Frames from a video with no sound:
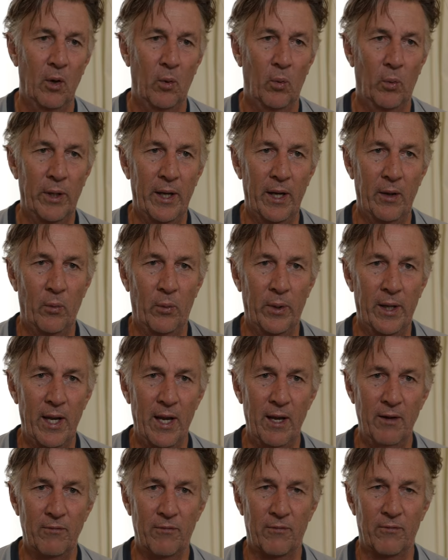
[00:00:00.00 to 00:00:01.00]
We
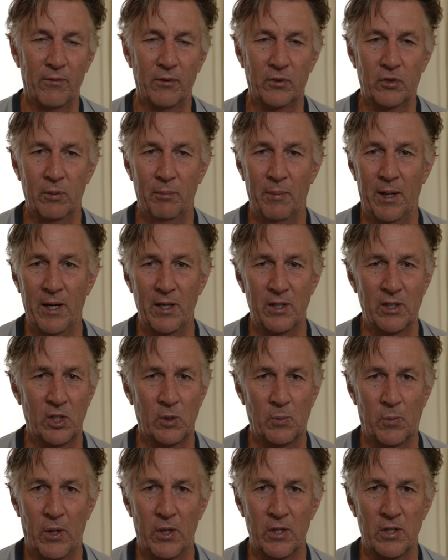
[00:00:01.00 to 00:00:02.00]
have a tremendous
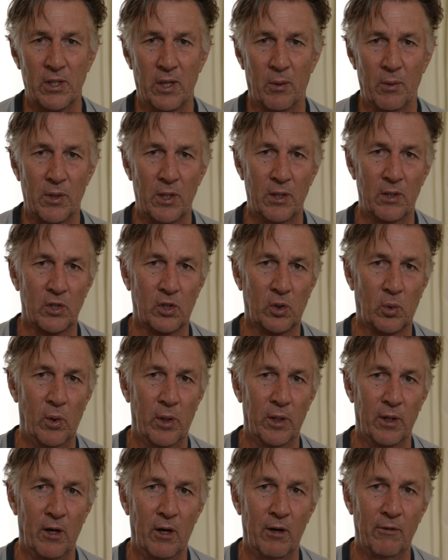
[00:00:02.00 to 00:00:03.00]
experience now within the
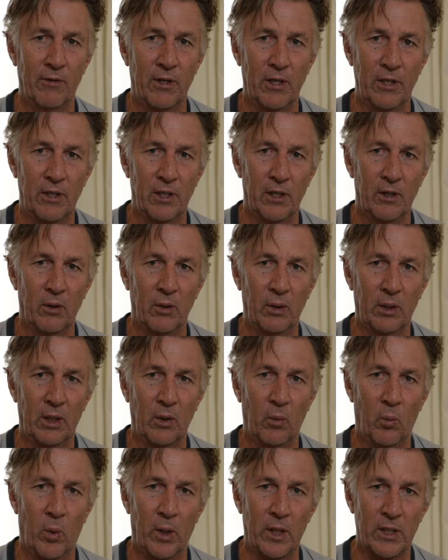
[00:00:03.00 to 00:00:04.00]
squad of India, you
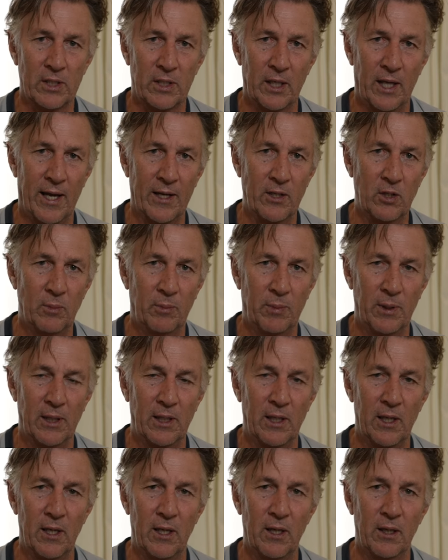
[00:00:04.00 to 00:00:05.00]
know, what it's like to be
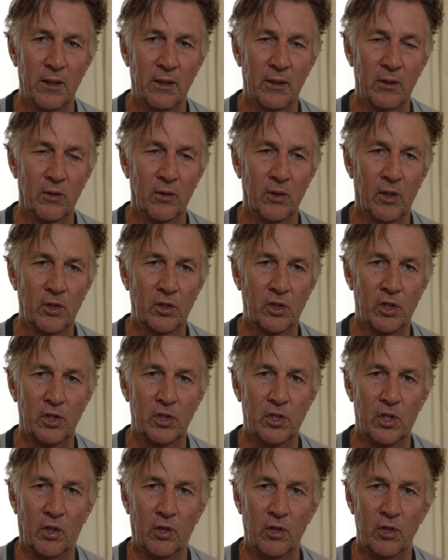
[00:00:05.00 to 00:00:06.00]
here, not
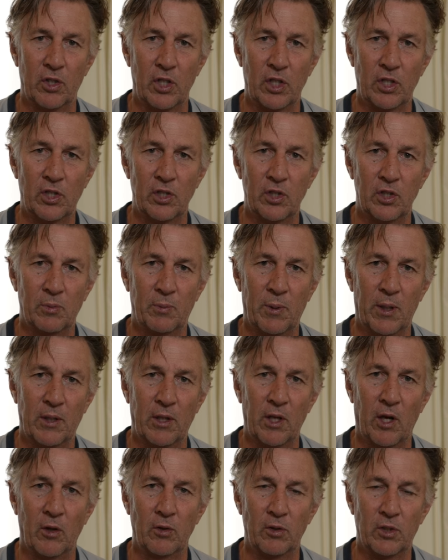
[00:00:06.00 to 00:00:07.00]
just the conditions, but
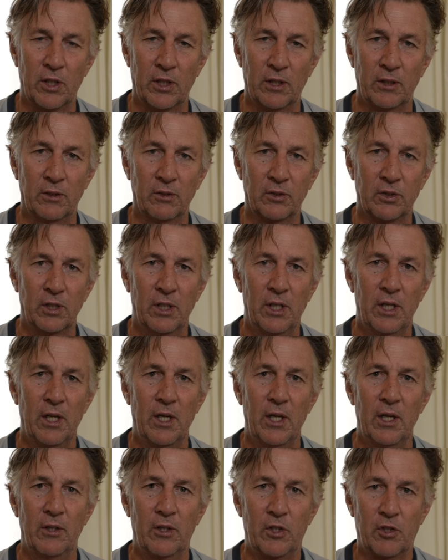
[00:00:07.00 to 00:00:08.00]
the hotels,
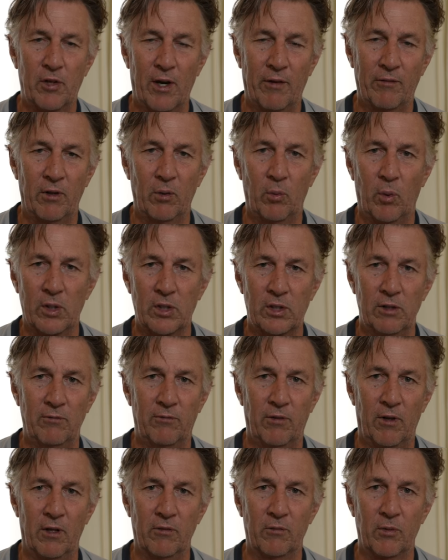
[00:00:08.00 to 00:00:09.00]
the travel, what's
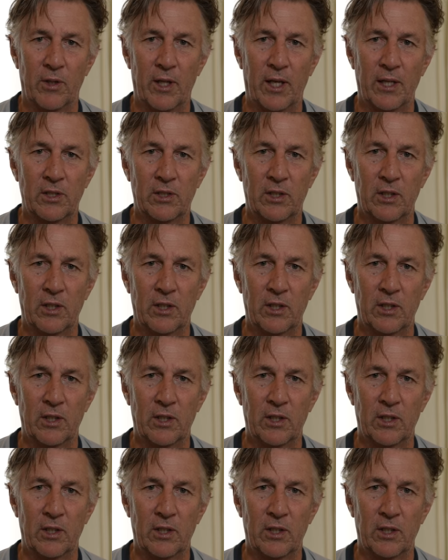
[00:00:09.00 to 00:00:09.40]
involved with that.